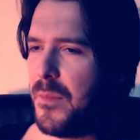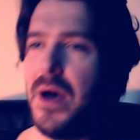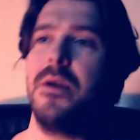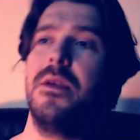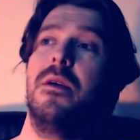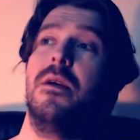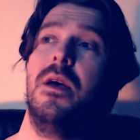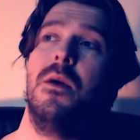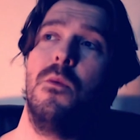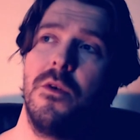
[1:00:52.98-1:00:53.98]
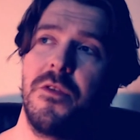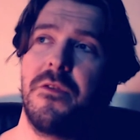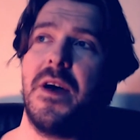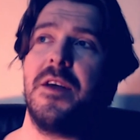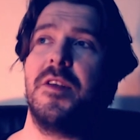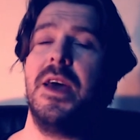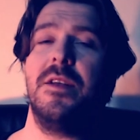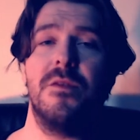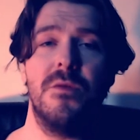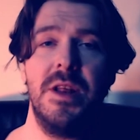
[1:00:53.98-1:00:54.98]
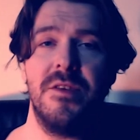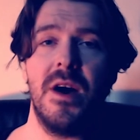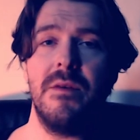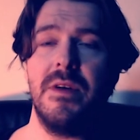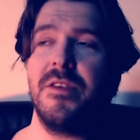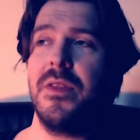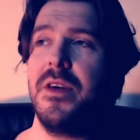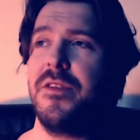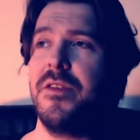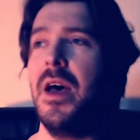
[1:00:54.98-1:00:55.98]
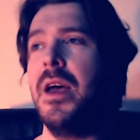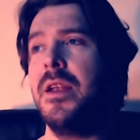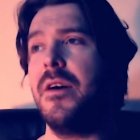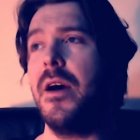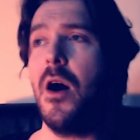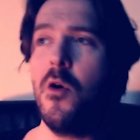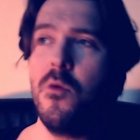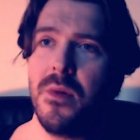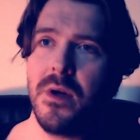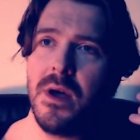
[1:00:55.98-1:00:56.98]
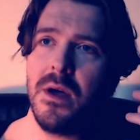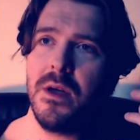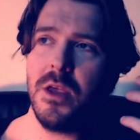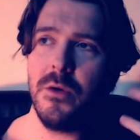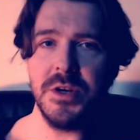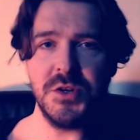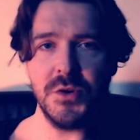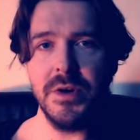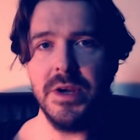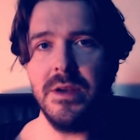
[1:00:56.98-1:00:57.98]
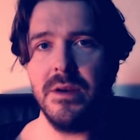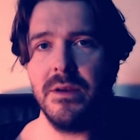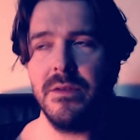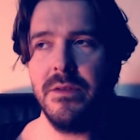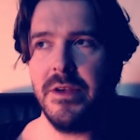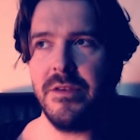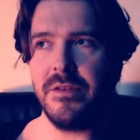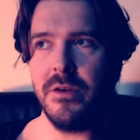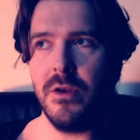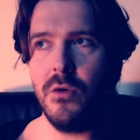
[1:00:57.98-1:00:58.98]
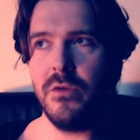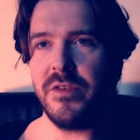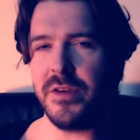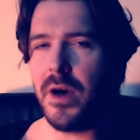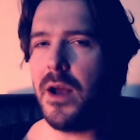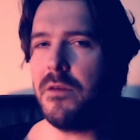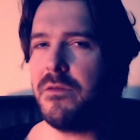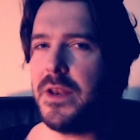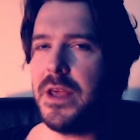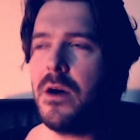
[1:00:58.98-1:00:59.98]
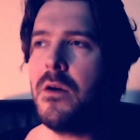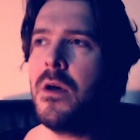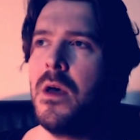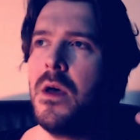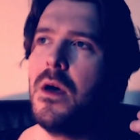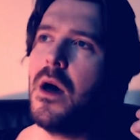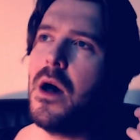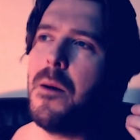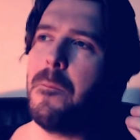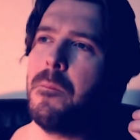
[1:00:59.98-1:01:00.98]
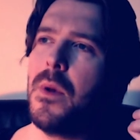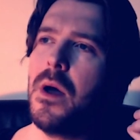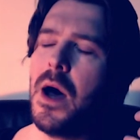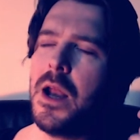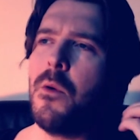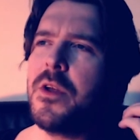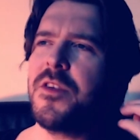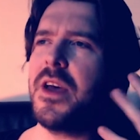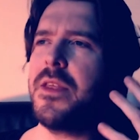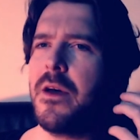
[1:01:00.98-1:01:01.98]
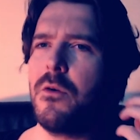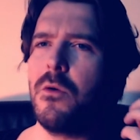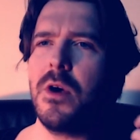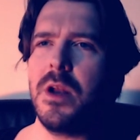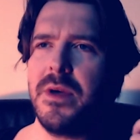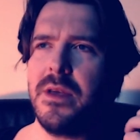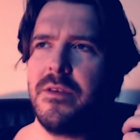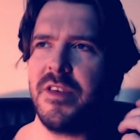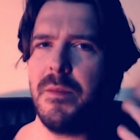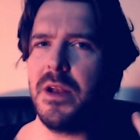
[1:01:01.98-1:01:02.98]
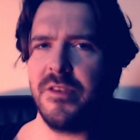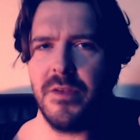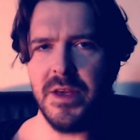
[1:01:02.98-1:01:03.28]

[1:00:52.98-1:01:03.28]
But it was fascinating to really dive into this, and I hope you enjoy this new style of video. I don't want to say they're all going to be similar to